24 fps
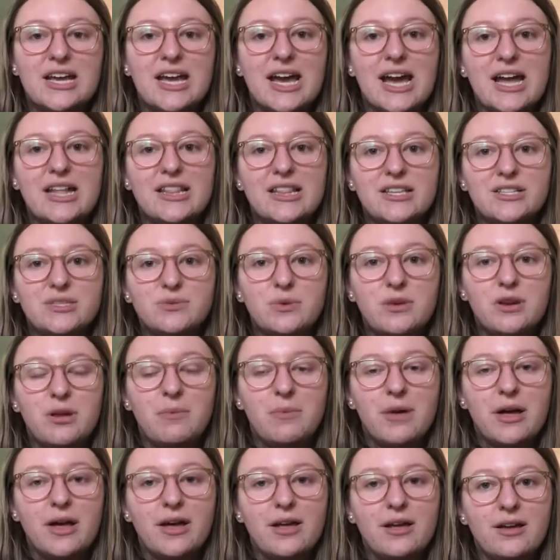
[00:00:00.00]
And this one up
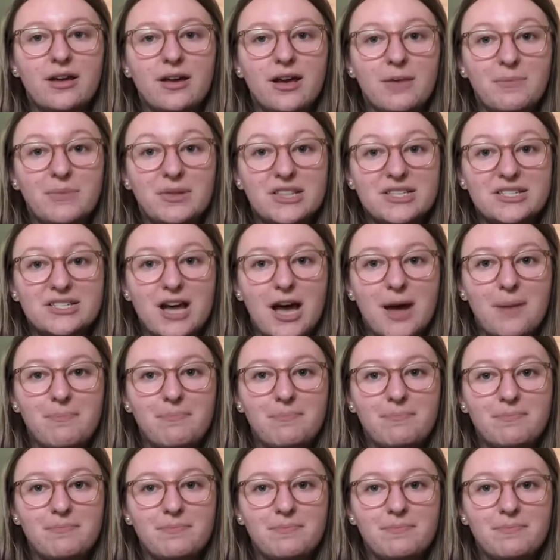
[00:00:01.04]
at the top